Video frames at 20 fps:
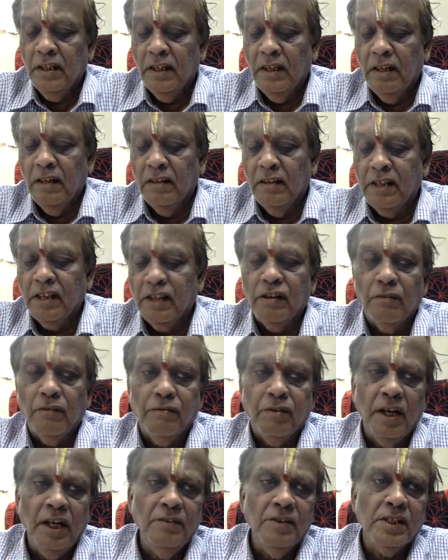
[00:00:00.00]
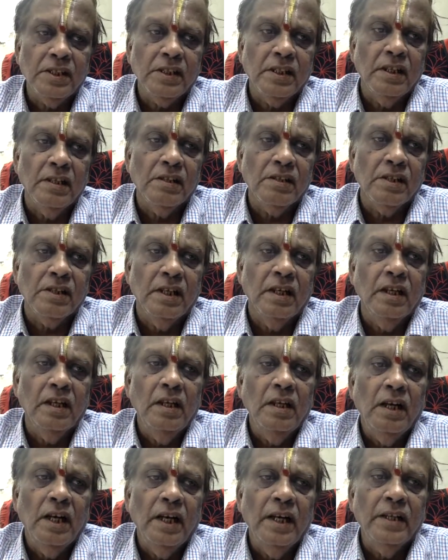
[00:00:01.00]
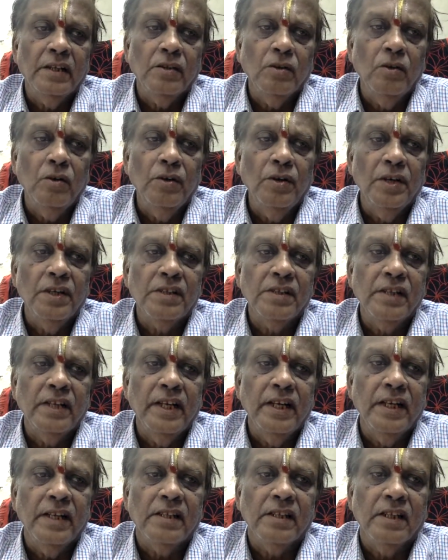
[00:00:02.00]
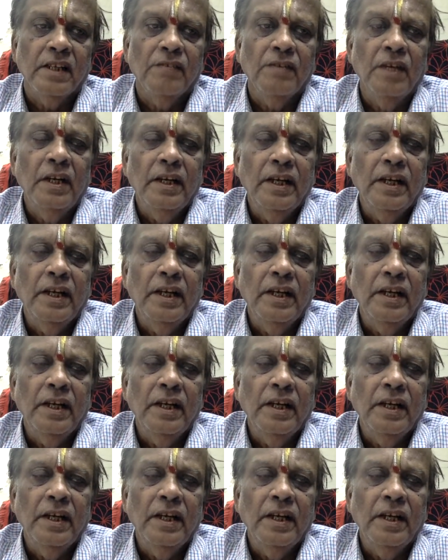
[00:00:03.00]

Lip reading: Section 5 is concerned, I told you yesterday itself,